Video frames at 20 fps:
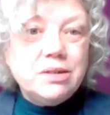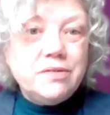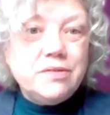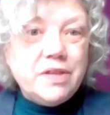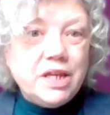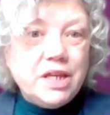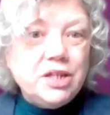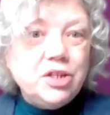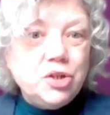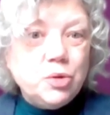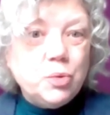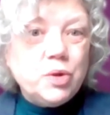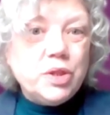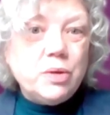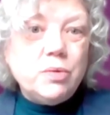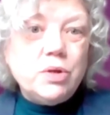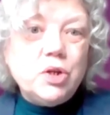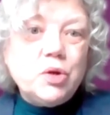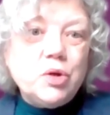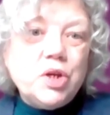that they knew what
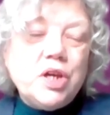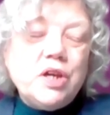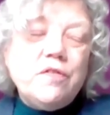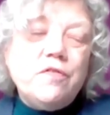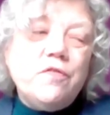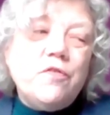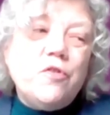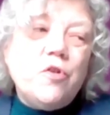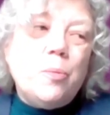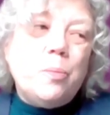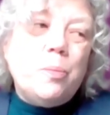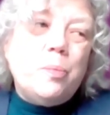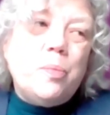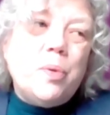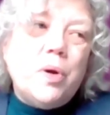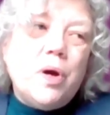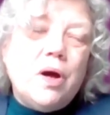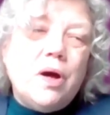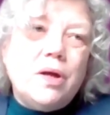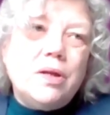they were looking for.
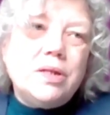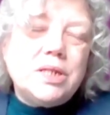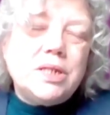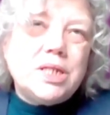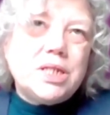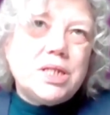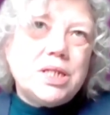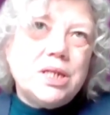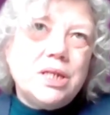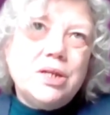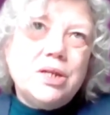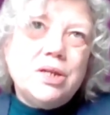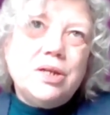But